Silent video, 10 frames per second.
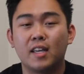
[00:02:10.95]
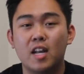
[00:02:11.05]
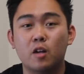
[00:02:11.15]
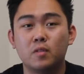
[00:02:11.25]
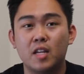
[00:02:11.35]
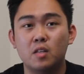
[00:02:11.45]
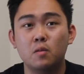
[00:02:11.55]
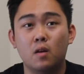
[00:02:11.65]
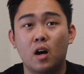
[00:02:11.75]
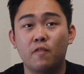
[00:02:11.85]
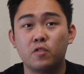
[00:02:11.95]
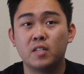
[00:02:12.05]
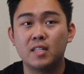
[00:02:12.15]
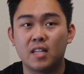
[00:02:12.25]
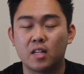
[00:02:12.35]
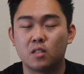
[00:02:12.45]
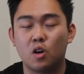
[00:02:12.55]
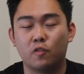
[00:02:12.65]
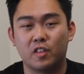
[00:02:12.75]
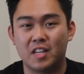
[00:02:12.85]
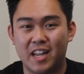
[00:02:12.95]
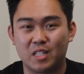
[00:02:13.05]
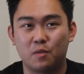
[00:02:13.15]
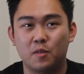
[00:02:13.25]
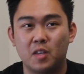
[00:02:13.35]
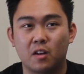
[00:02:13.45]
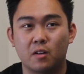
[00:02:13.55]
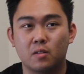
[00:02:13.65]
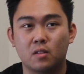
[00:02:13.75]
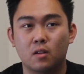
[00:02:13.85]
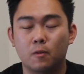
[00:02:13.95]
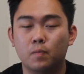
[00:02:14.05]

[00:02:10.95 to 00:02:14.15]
can help set you up for success over the next few years.